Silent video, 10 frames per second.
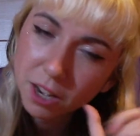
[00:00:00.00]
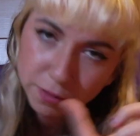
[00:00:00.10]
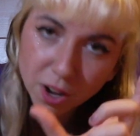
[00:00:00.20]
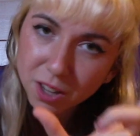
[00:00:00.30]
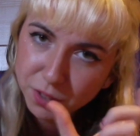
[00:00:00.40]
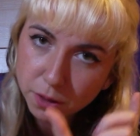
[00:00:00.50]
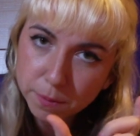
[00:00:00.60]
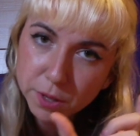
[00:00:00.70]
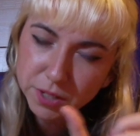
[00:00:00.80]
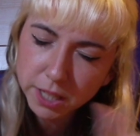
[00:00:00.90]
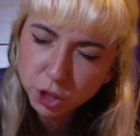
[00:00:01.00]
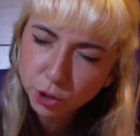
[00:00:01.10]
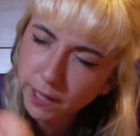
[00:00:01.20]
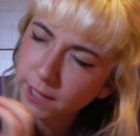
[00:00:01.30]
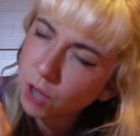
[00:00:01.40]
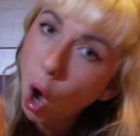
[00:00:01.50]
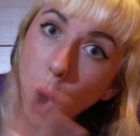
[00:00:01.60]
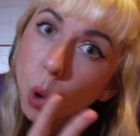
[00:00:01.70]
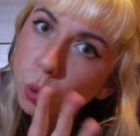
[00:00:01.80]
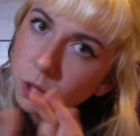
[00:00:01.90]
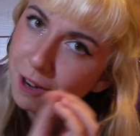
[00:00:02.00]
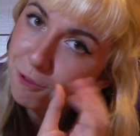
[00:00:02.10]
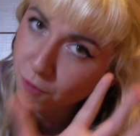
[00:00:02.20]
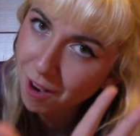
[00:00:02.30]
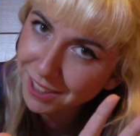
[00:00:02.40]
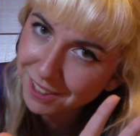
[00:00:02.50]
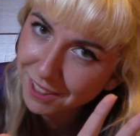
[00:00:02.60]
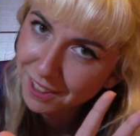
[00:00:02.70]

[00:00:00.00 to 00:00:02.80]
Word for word: of Can't Stop the Music during its whole run.